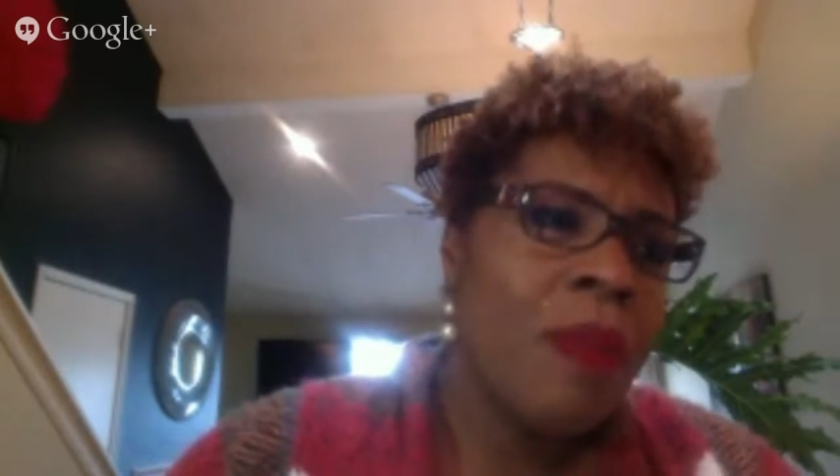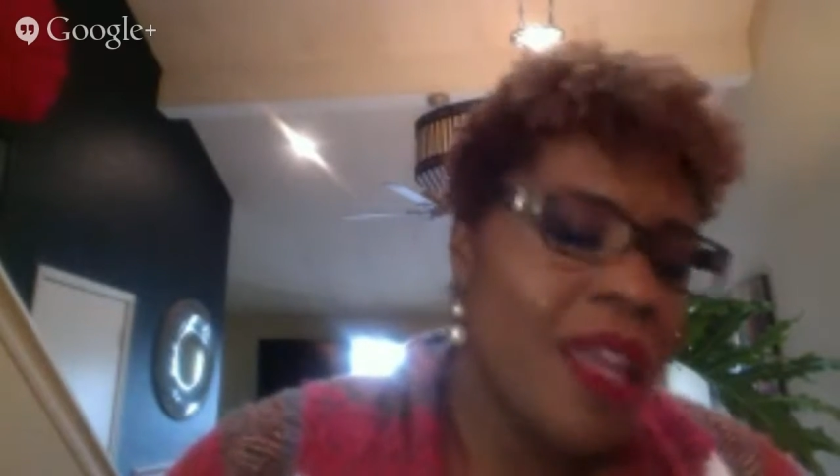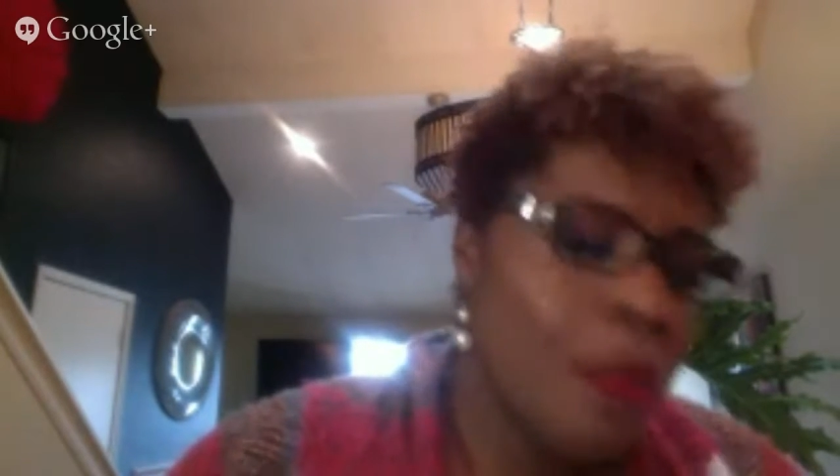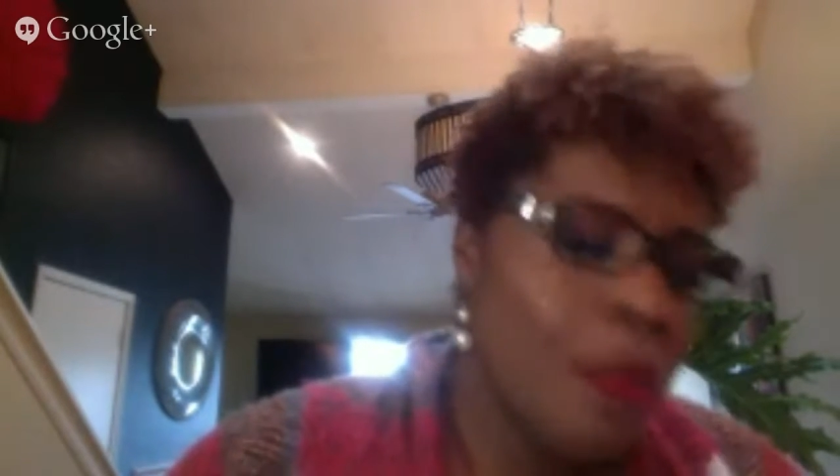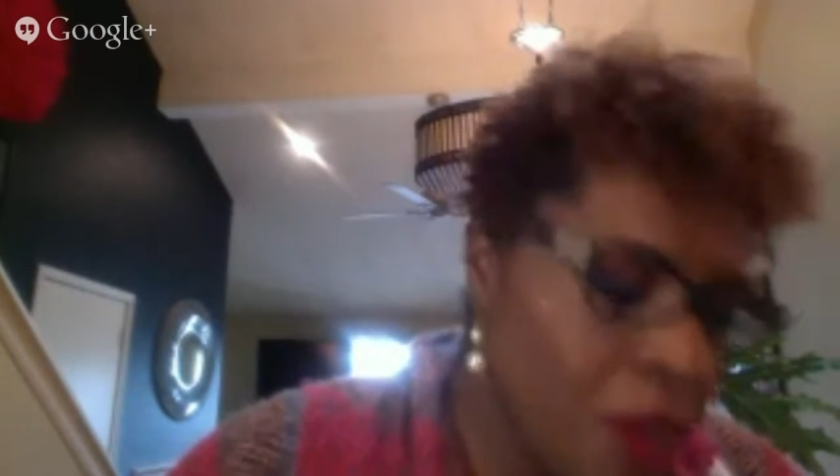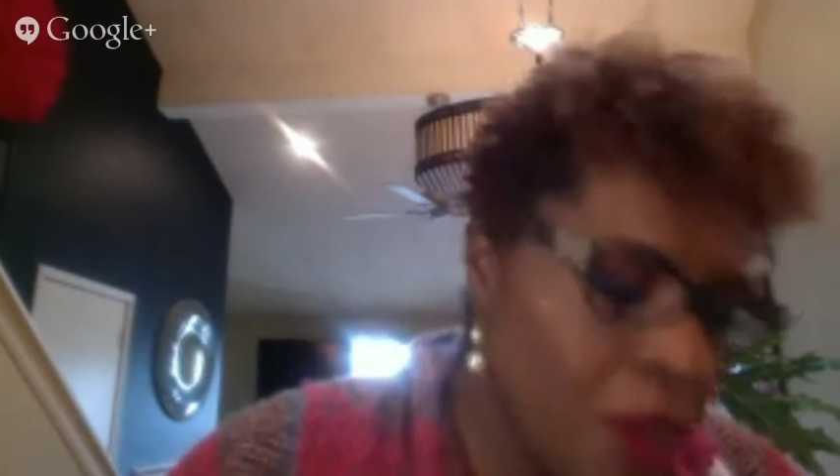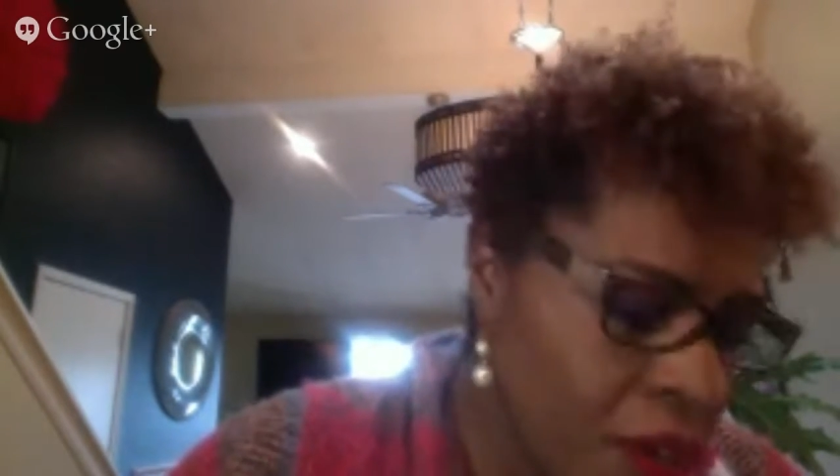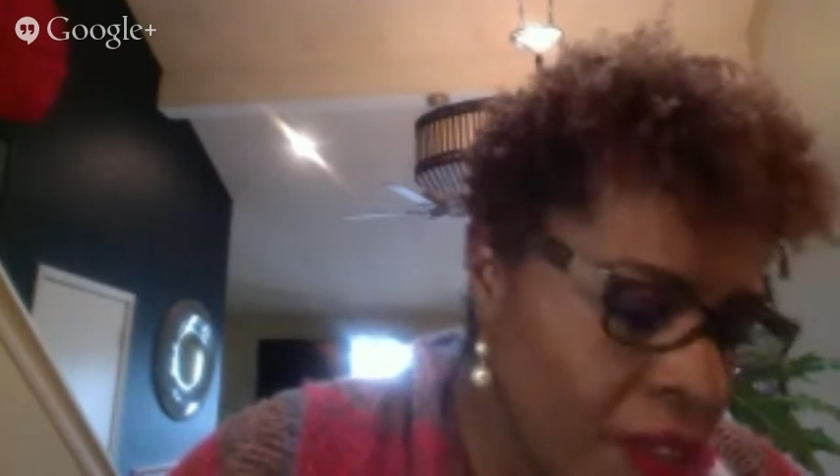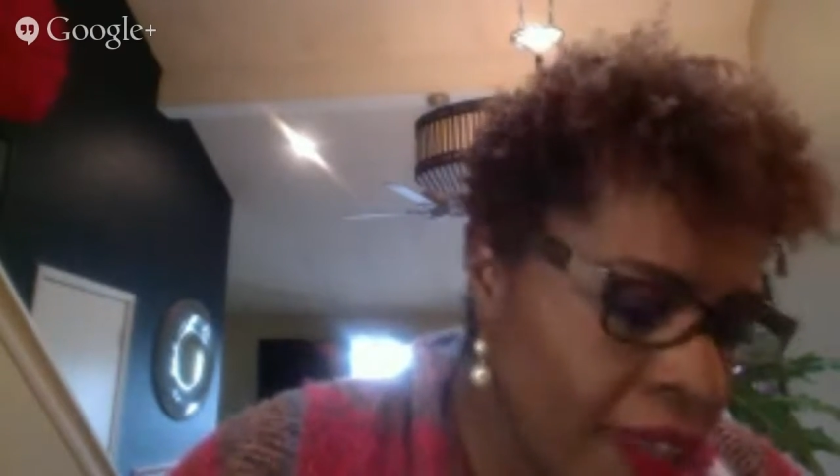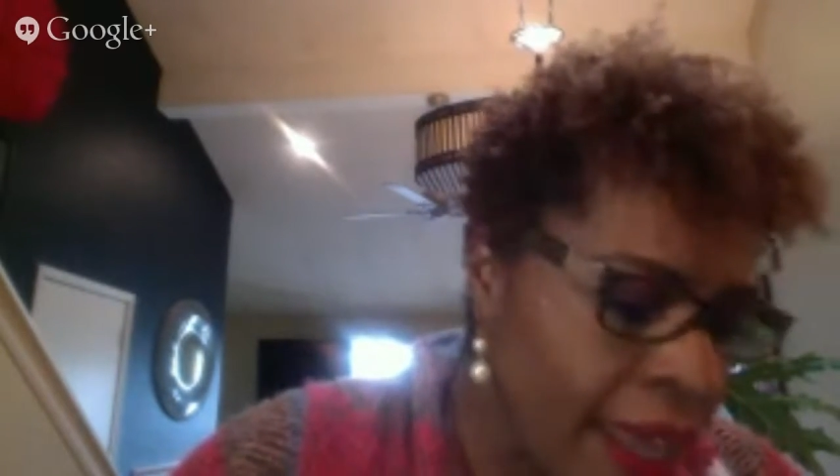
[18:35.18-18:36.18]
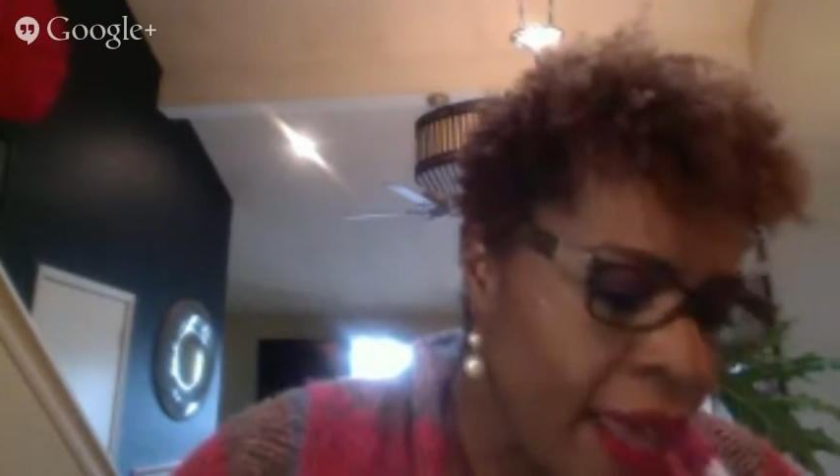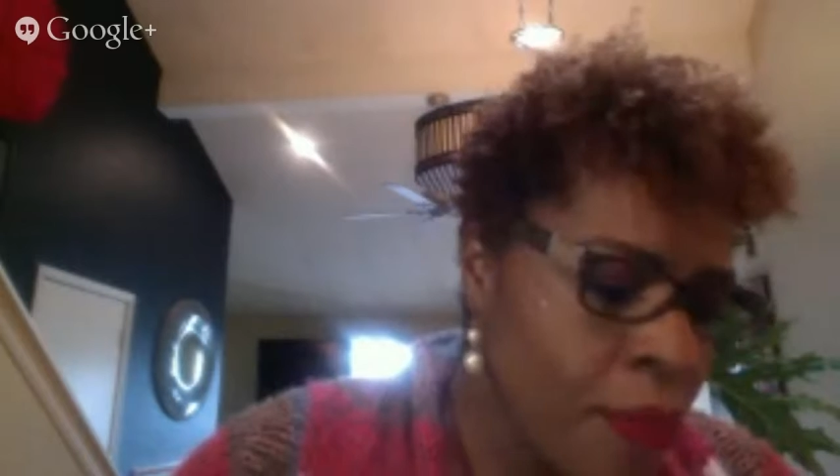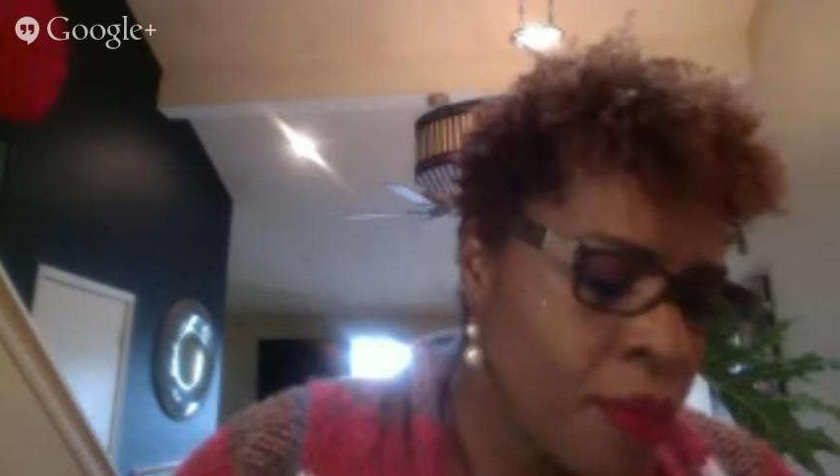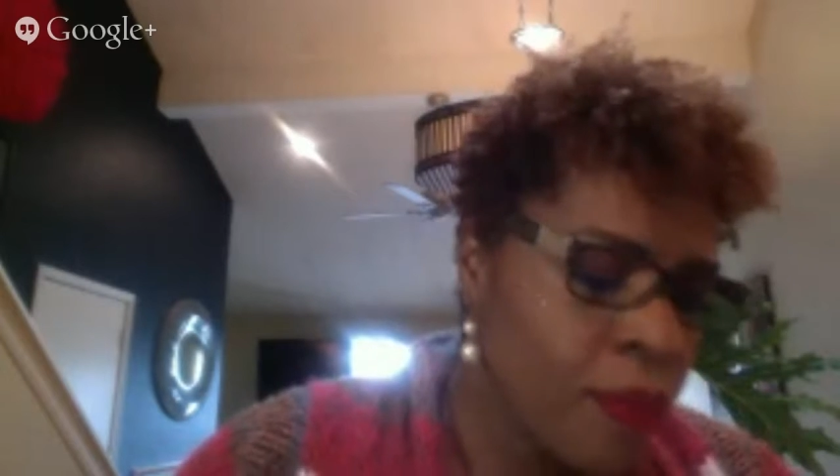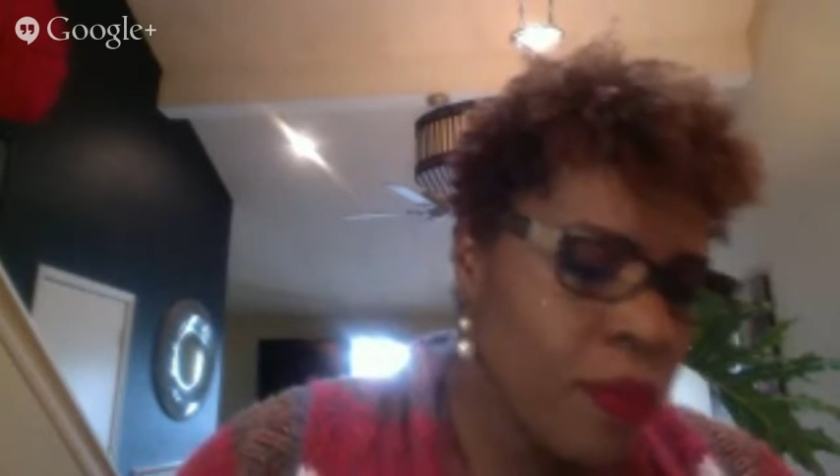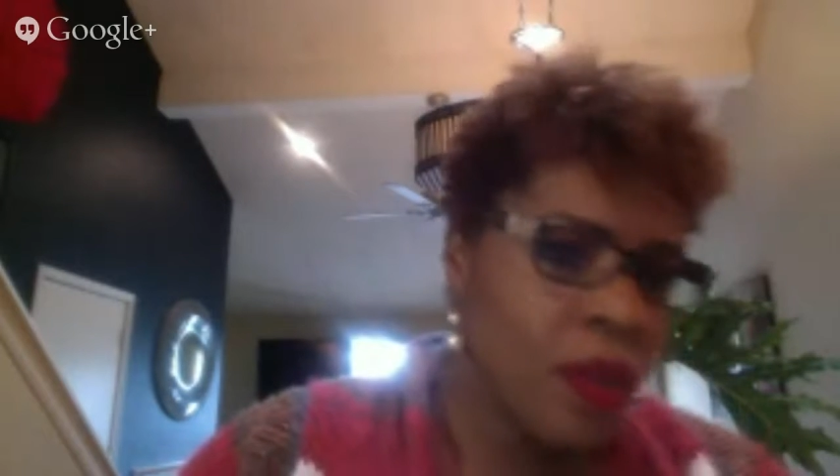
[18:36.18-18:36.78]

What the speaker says: about $8 million on the cap